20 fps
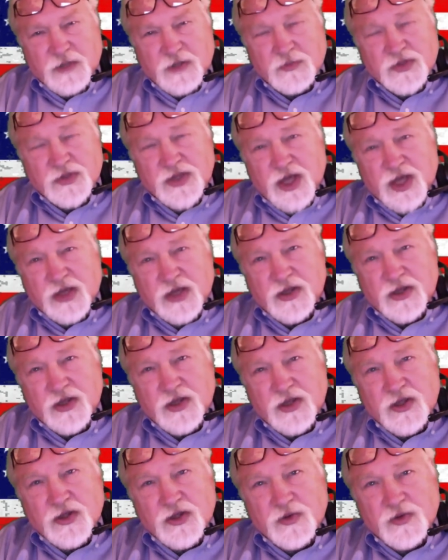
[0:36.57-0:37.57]
but then
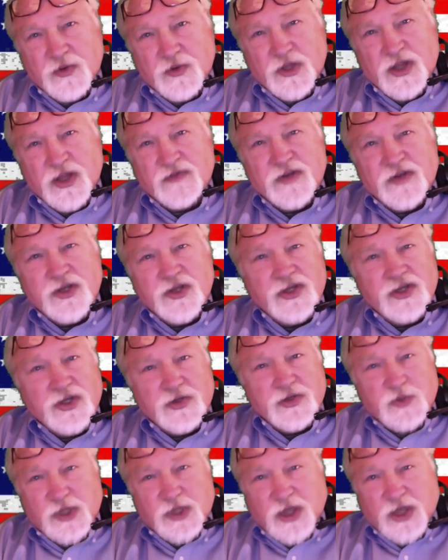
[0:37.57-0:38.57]
we live in
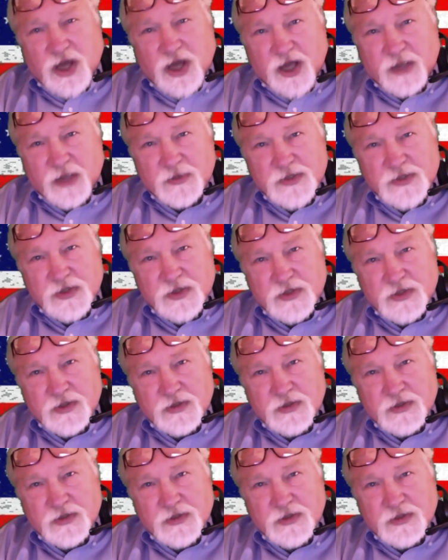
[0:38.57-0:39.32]
unusual times.